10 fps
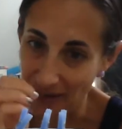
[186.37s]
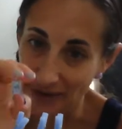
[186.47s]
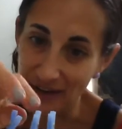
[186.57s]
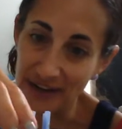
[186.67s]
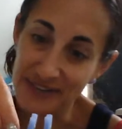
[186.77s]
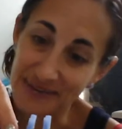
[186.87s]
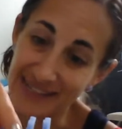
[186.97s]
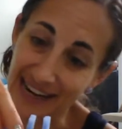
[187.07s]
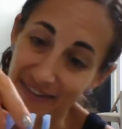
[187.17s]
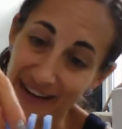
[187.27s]
You can also
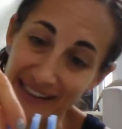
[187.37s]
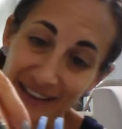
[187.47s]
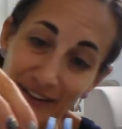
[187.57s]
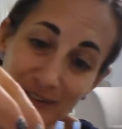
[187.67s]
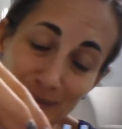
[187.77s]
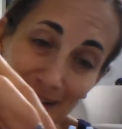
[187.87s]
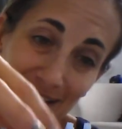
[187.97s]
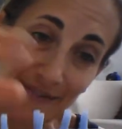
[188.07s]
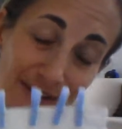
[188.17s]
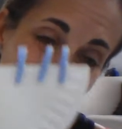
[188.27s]
decorate the
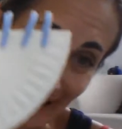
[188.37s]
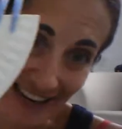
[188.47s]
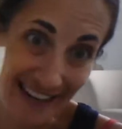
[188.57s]
clothespins if you want,